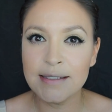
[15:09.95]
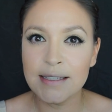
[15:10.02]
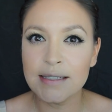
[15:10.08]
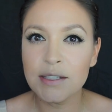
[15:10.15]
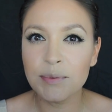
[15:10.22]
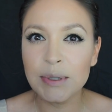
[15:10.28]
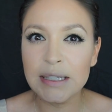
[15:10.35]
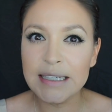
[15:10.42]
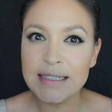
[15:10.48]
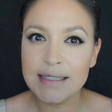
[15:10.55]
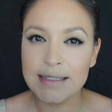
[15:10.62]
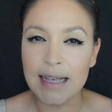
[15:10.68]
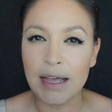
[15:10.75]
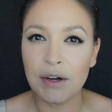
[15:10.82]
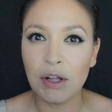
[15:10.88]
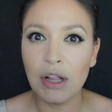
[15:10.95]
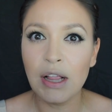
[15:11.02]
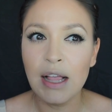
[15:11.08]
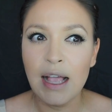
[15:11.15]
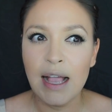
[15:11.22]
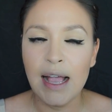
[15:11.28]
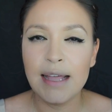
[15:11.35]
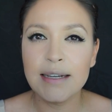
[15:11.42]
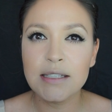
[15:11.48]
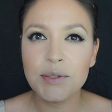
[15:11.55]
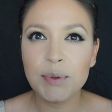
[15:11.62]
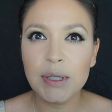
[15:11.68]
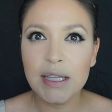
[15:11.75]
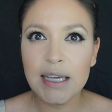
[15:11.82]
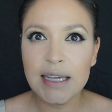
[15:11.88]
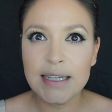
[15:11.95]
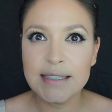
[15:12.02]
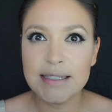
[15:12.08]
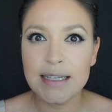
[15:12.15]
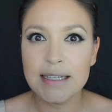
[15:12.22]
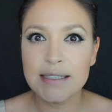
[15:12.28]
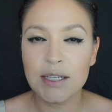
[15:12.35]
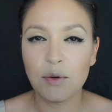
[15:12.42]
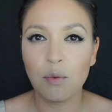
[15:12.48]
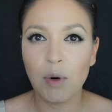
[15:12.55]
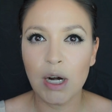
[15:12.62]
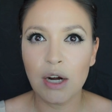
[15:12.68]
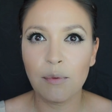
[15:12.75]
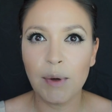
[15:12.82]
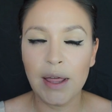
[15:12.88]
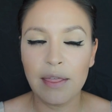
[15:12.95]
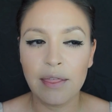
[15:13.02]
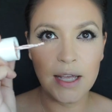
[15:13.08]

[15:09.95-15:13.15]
It's really subtle and it's really easy to work with.